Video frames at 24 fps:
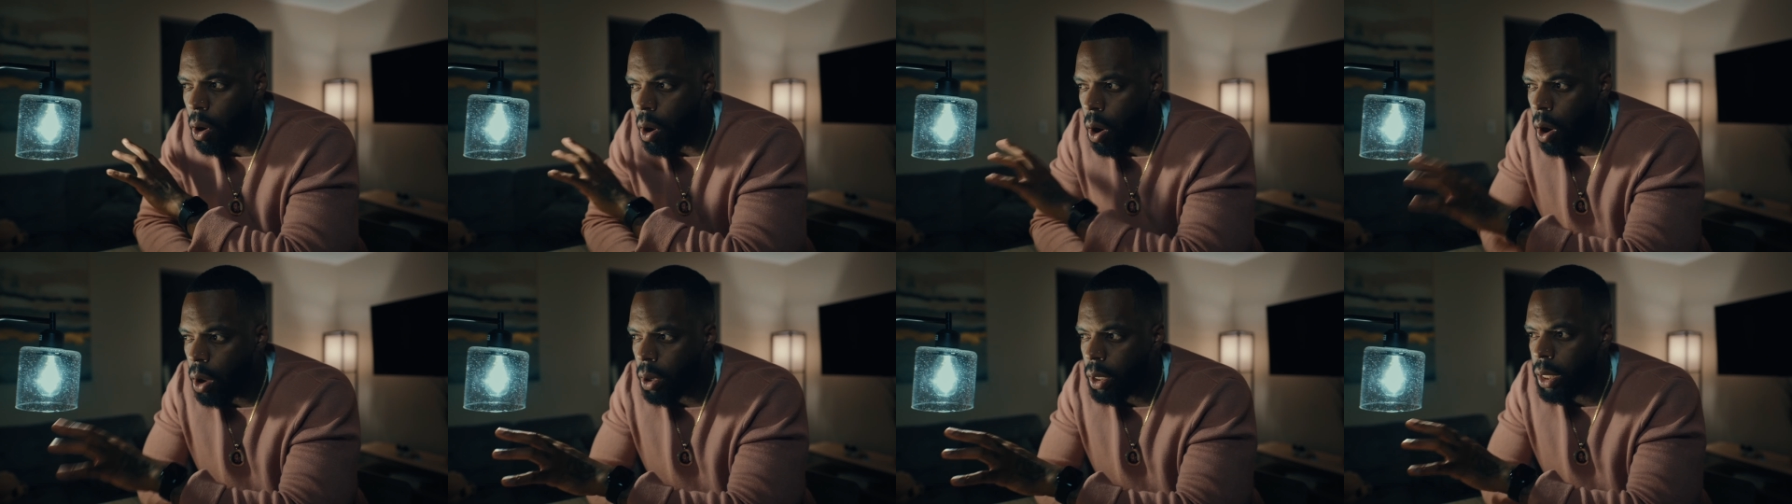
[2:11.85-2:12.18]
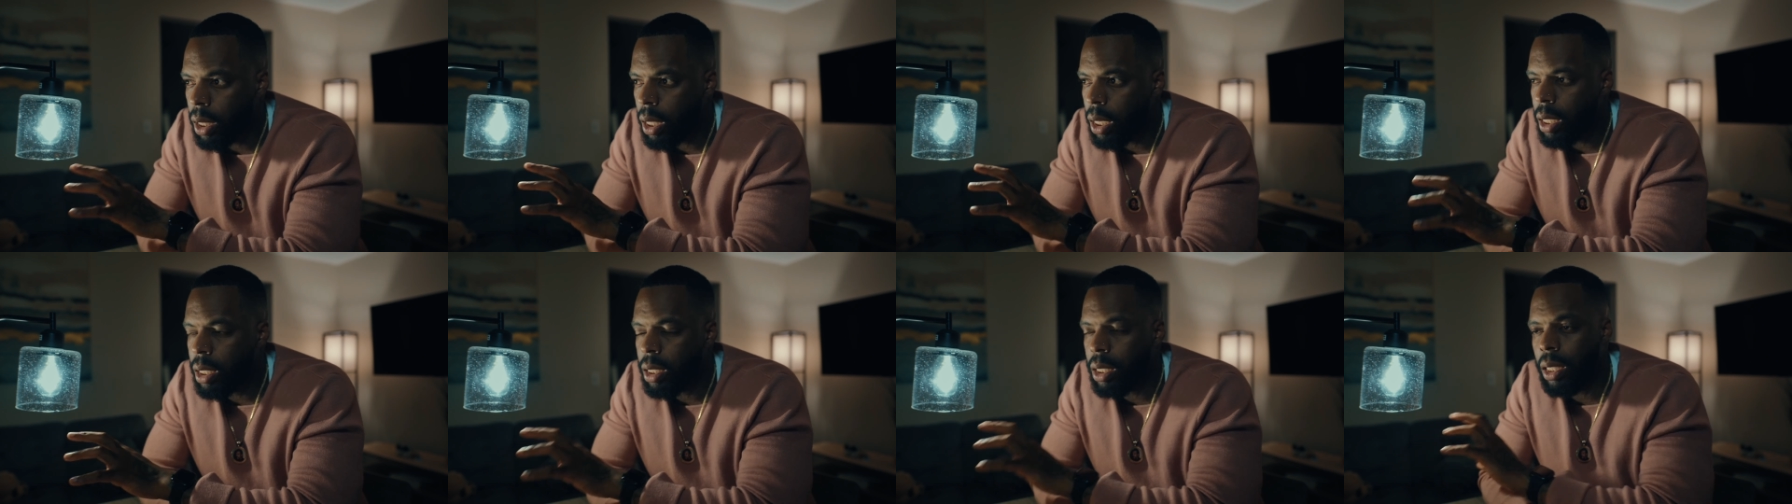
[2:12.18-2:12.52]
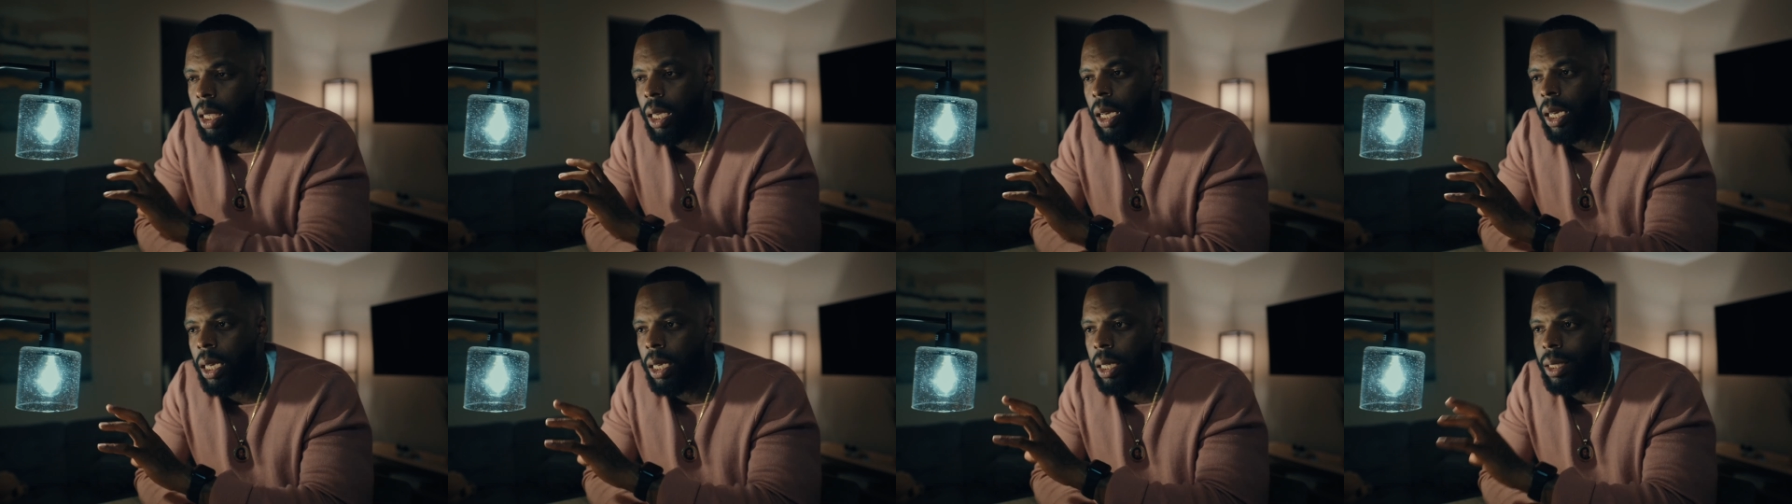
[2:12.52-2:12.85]
all of these
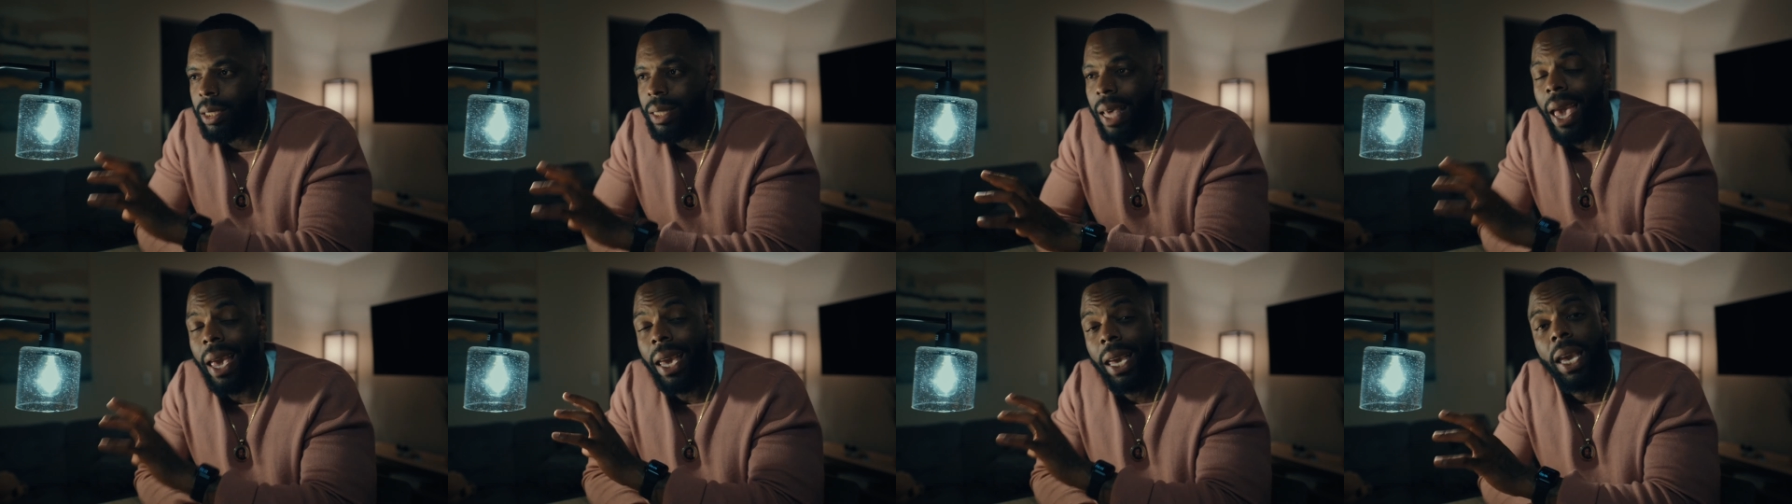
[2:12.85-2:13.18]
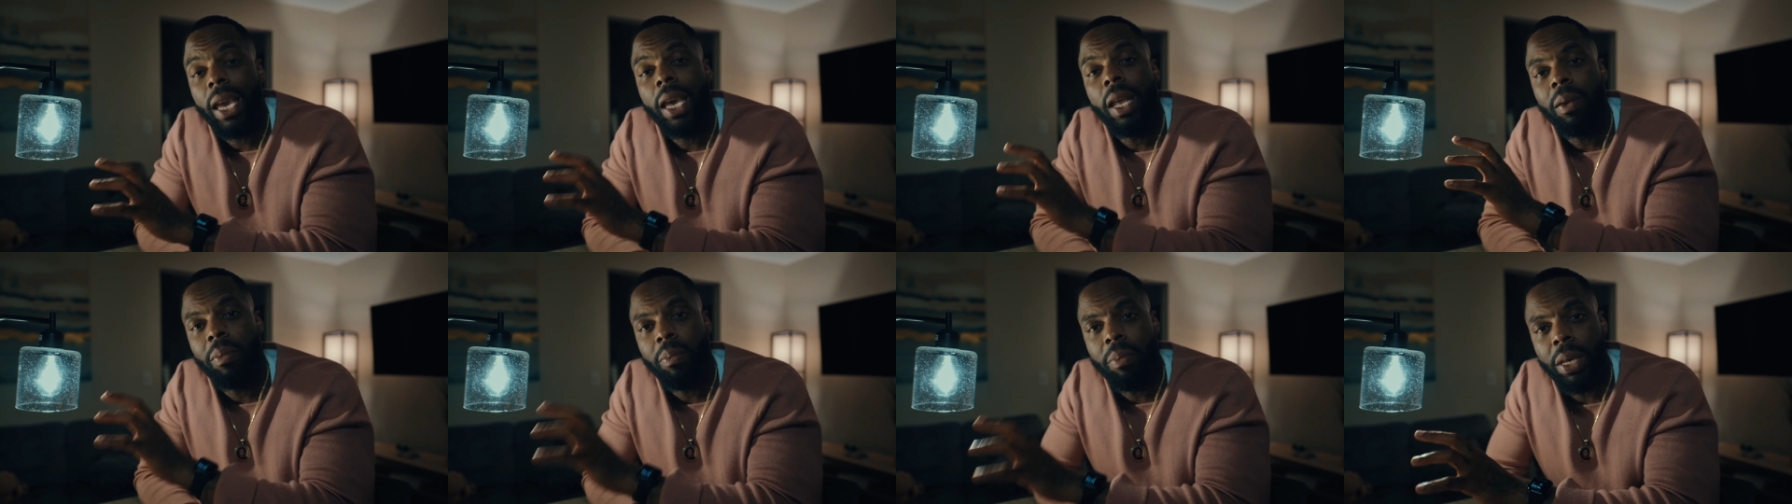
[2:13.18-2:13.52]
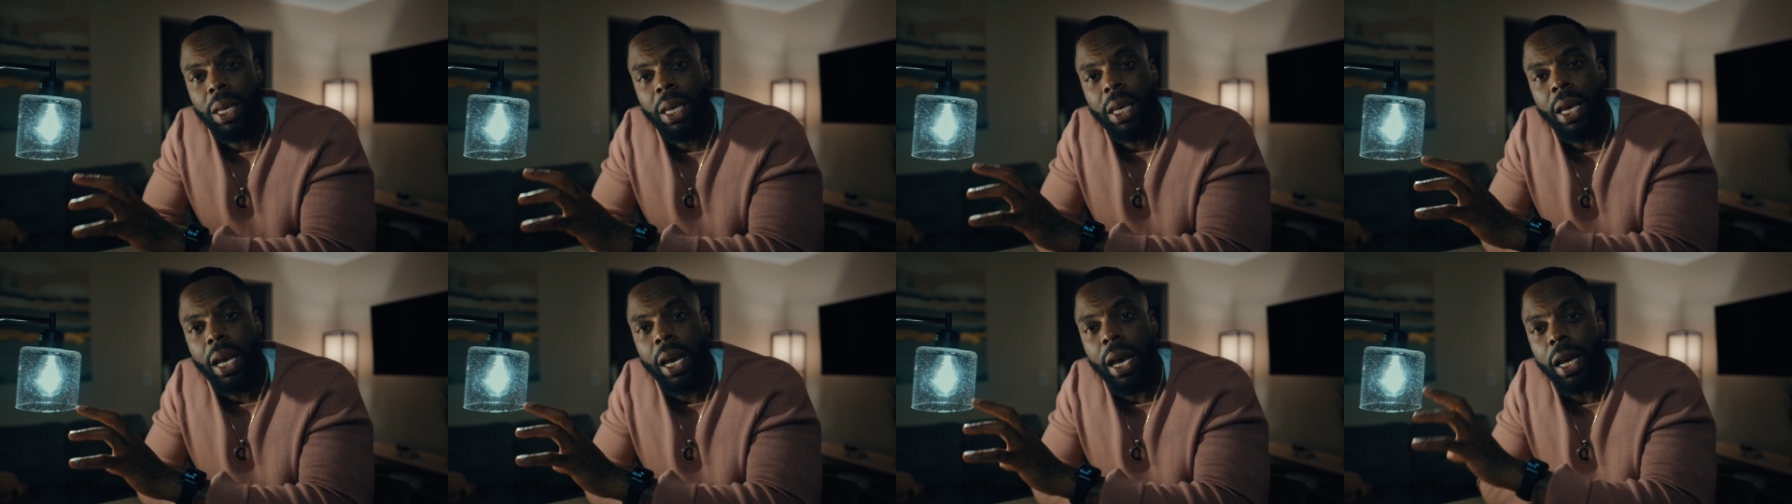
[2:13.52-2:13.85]
things that can
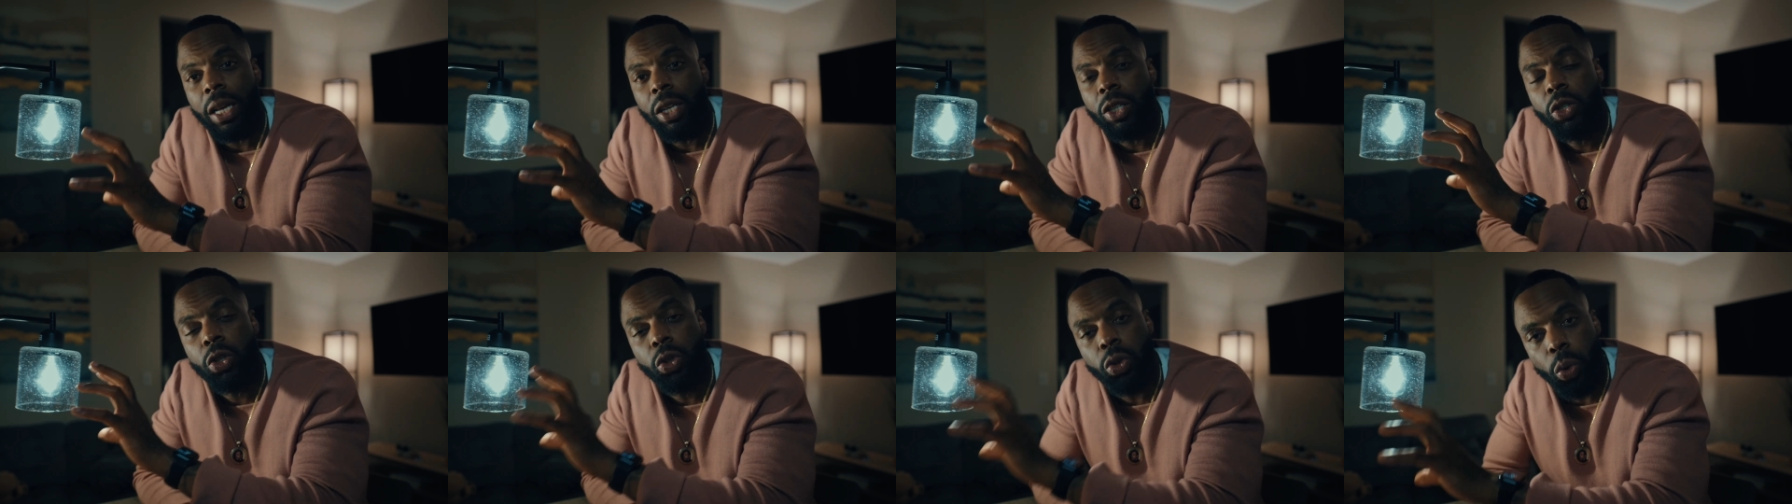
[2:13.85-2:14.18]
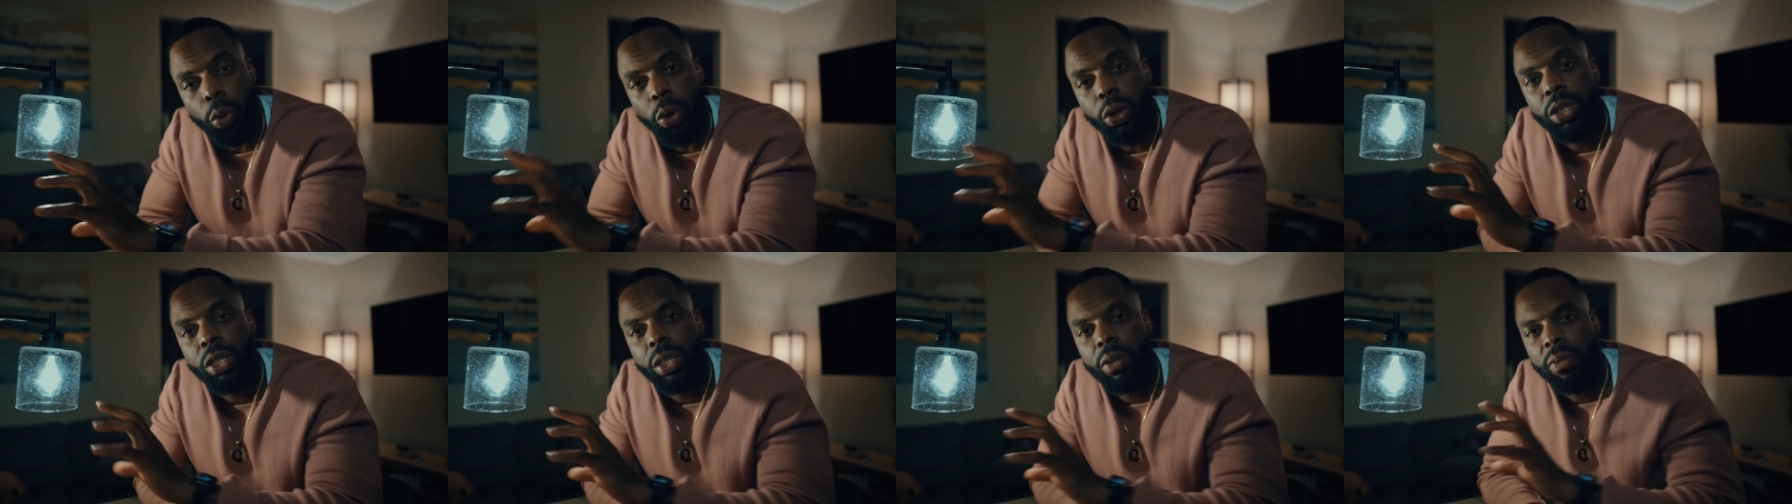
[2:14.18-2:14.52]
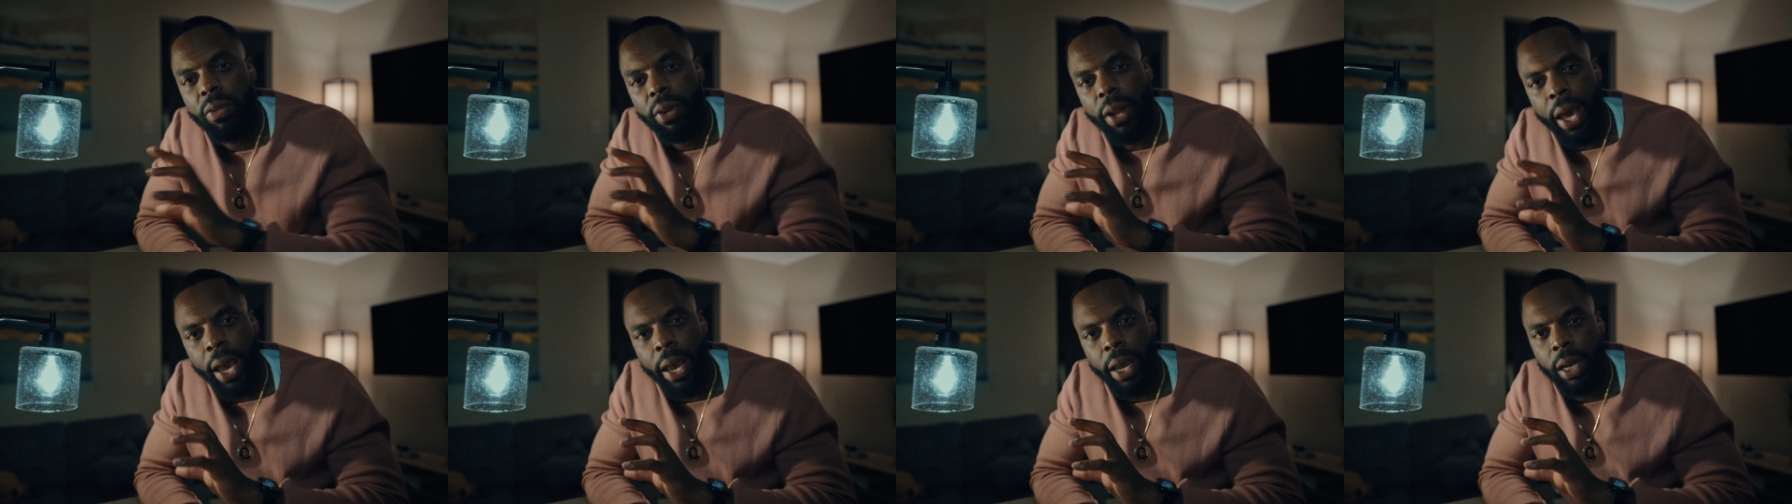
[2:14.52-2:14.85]
be a source of
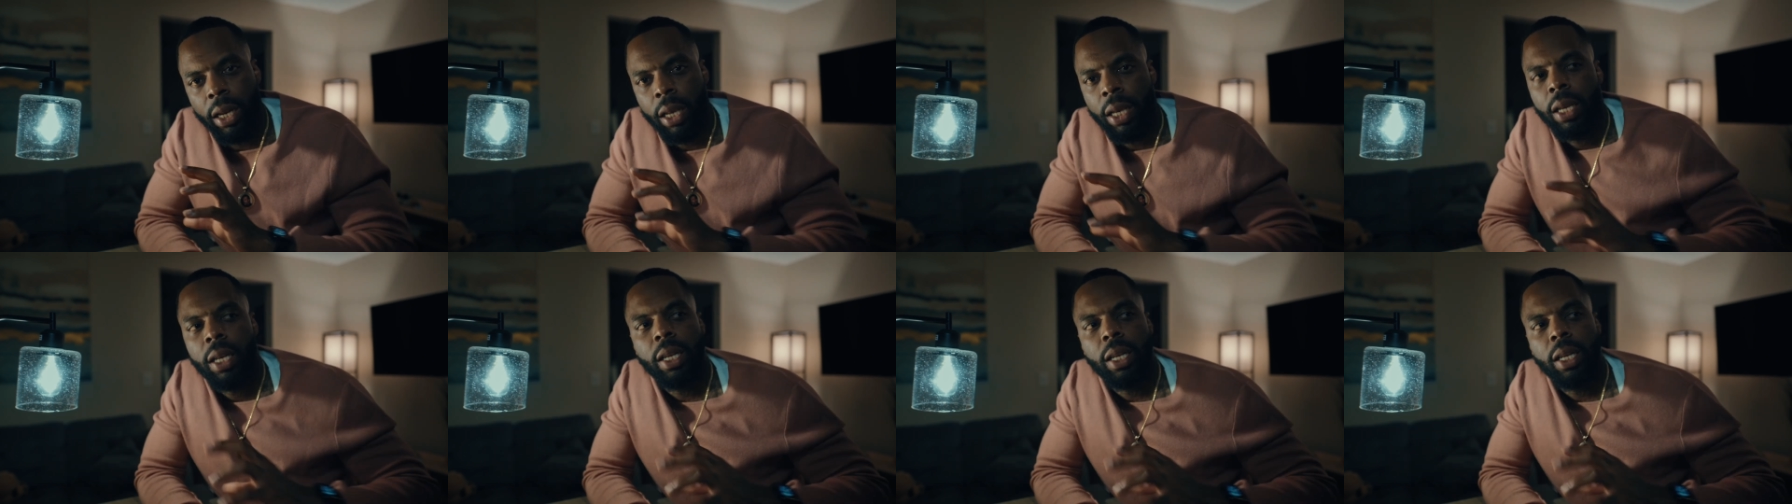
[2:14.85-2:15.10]
light